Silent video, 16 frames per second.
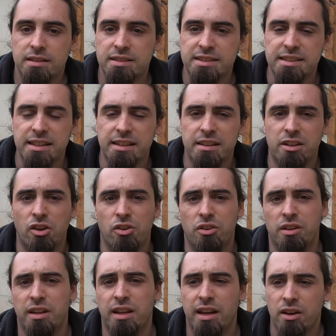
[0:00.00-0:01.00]
sealant
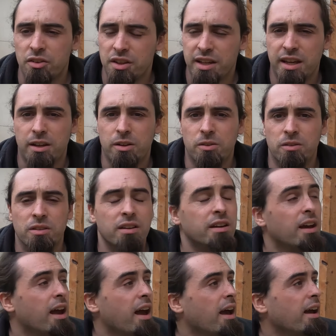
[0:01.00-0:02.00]
on the kiln.
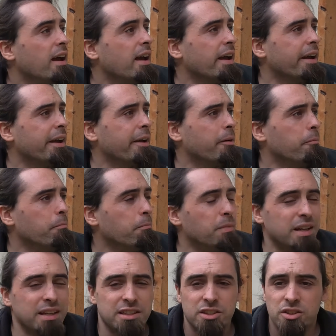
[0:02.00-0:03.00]

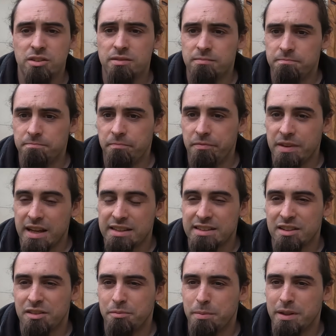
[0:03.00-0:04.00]
But it's, as
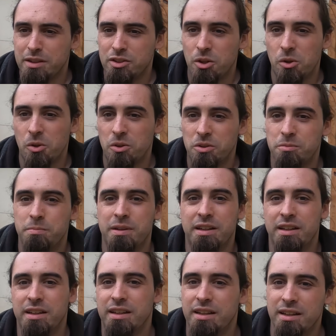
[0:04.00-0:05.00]
I've been told
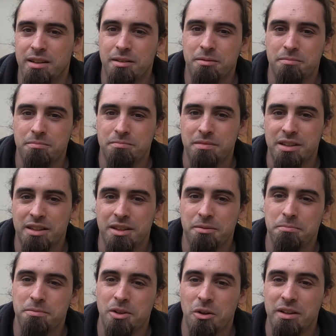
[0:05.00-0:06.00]
by my
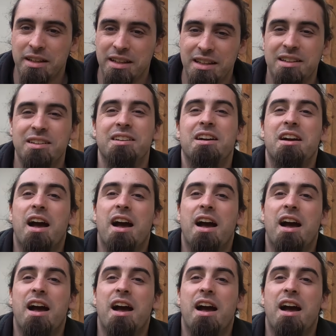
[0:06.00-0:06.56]
colleague,